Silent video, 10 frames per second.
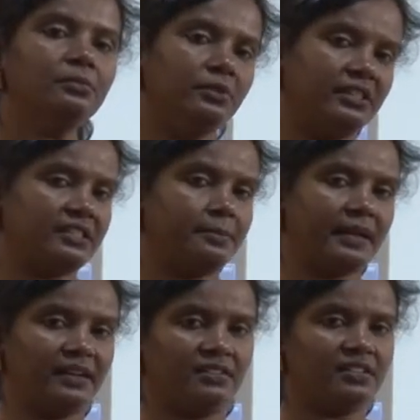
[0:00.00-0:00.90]

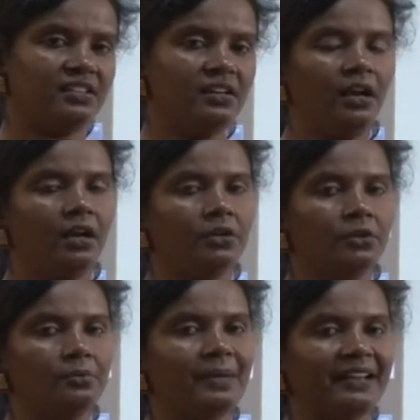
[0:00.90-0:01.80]
municipality
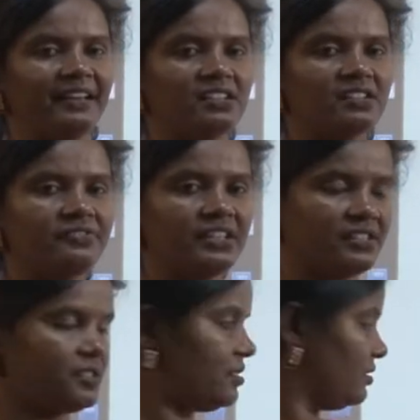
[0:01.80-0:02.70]
to manage the
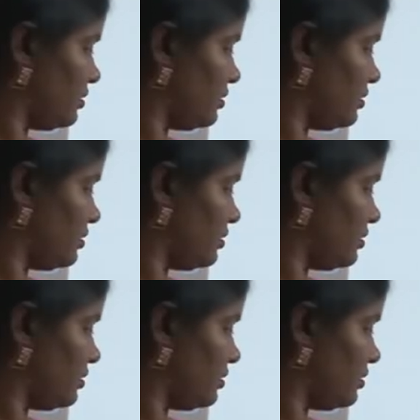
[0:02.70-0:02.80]
waste